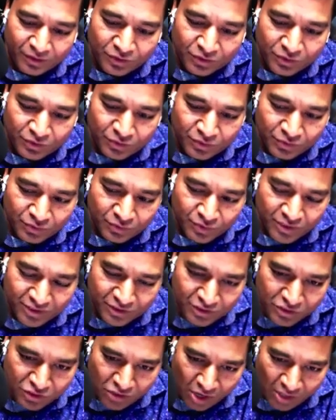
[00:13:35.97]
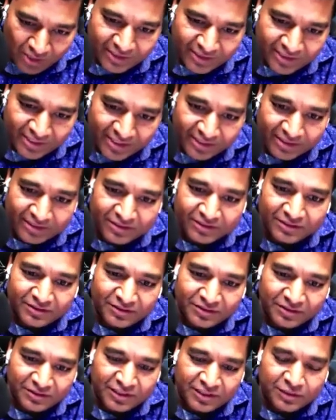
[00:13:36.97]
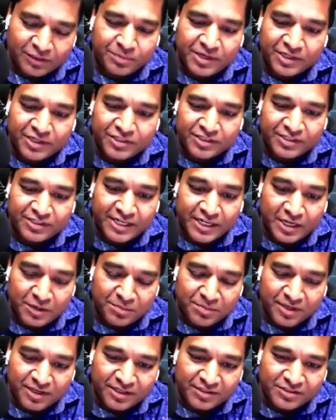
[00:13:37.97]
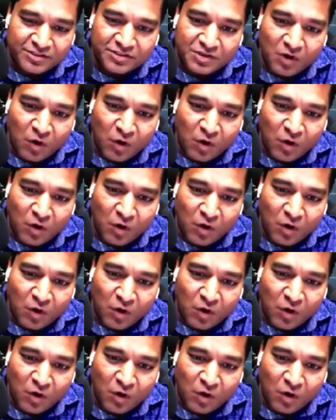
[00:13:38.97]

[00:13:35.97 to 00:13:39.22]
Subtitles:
to consolidate their patient database